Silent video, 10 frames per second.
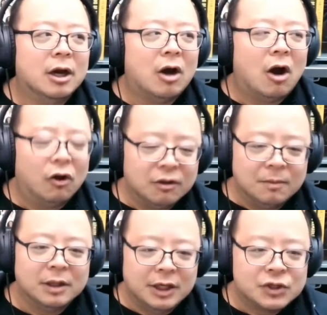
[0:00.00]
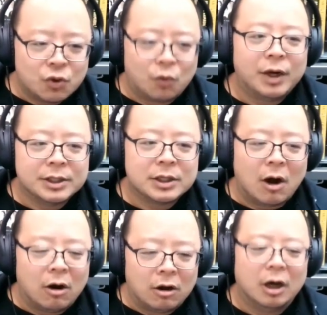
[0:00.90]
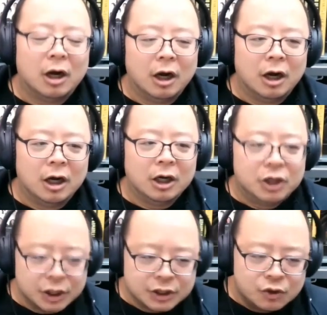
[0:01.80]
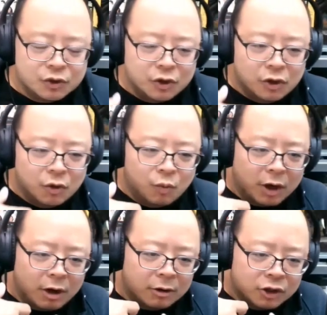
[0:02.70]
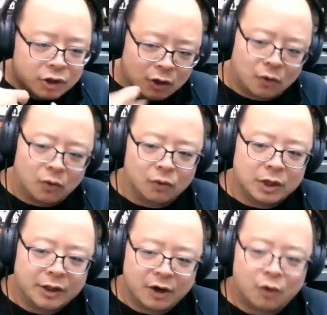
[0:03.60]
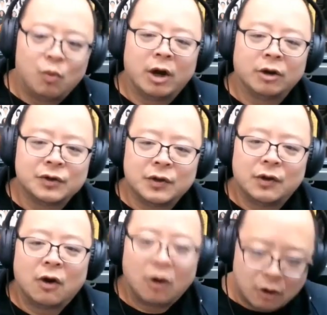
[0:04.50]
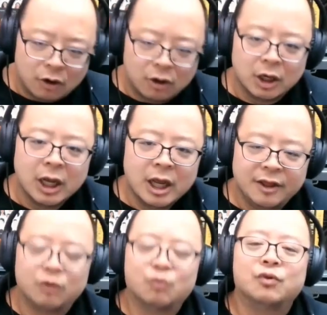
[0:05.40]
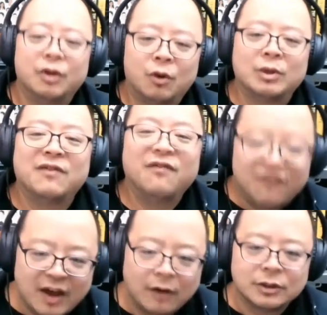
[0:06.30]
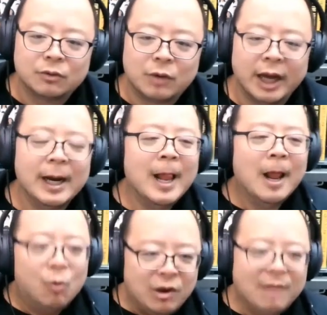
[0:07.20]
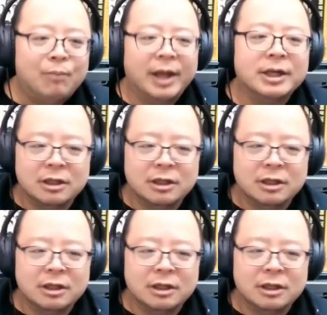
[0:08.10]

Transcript: ultimately stories aren't just what are told, they're what's heard. They're what's felt, right? We bring to the